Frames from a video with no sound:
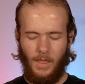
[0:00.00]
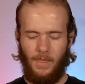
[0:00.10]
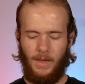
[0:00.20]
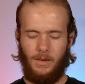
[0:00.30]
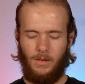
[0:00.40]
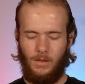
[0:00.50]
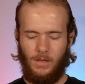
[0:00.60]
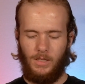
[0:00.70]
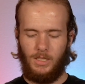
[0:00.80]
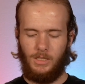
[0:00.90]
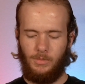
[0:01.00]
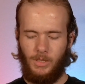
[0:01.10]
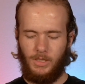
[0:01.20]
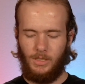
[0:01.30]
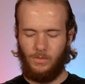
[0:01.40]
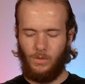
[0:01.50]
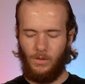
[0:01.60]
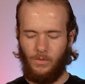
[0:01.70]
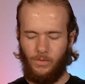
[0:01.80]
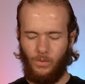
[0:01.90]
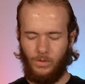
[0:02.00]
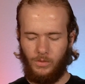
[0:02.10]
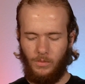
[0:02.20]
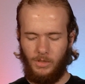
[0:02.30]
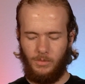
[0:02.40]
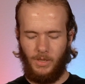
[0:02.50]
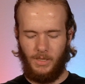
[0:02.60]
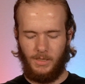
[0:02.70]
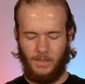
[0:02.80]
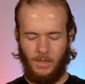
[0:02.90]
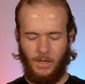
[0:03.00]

that she speaks as one of the foolish women speaks.